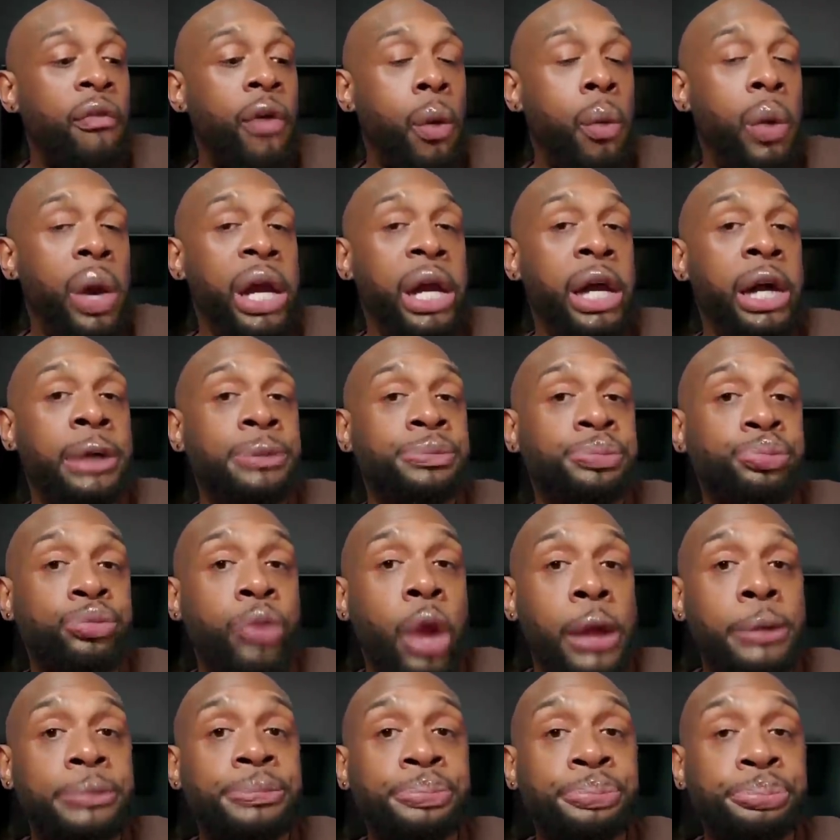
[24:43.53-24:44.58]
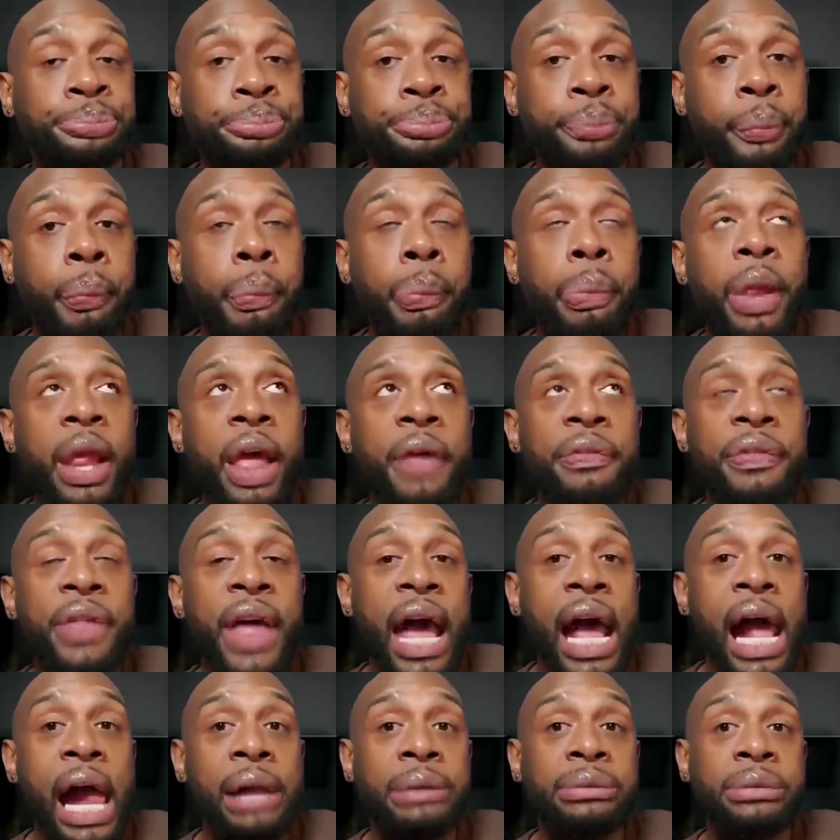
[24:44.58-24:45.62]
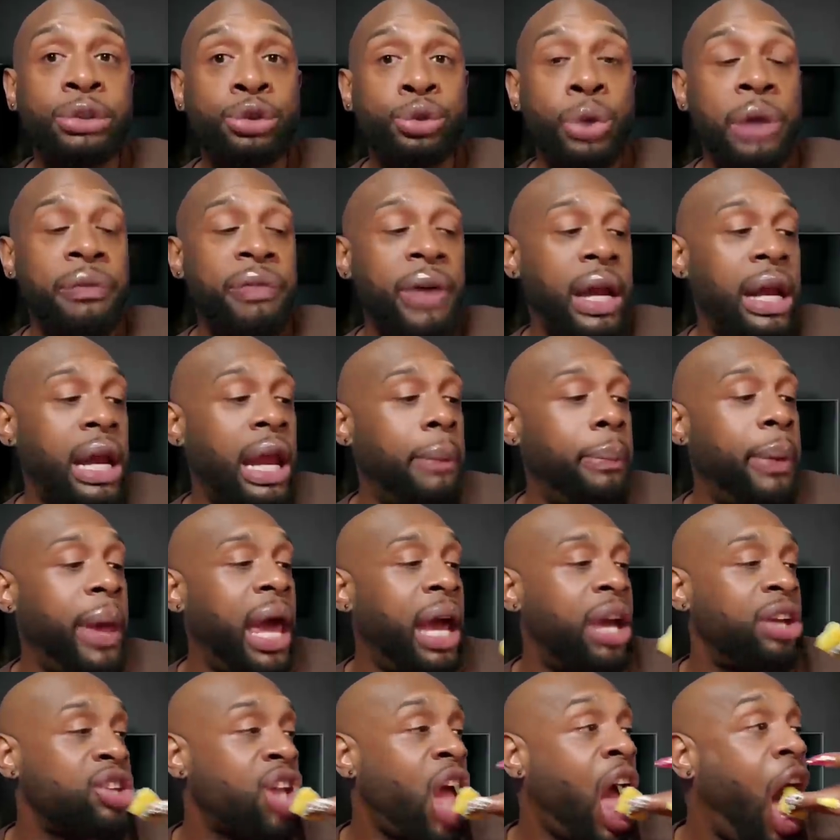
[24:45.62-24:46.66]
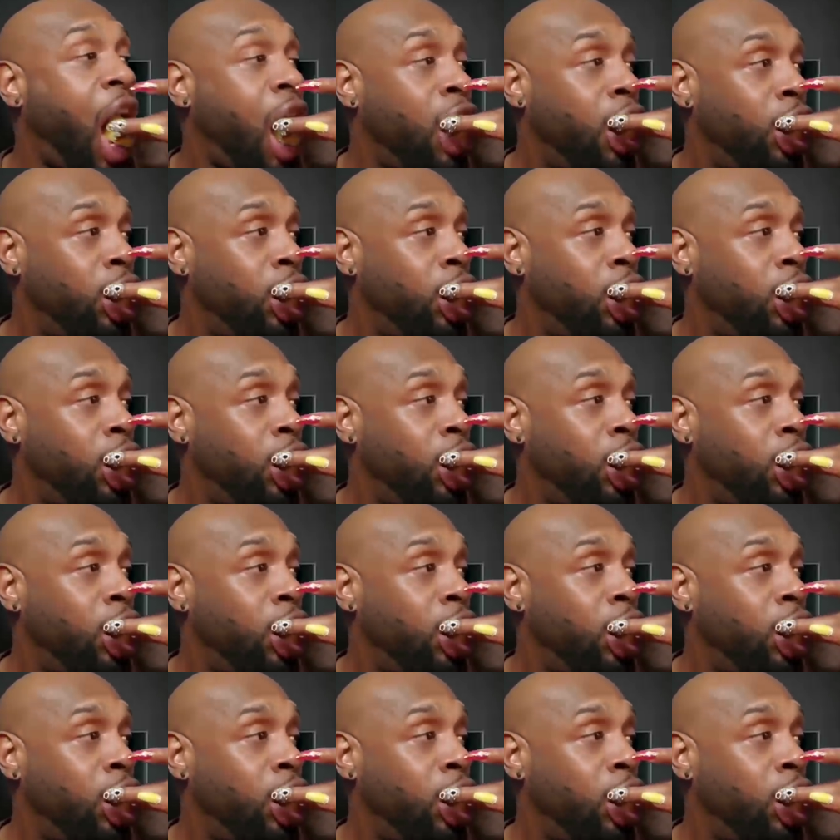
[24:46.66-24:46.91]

But real that $25 packet.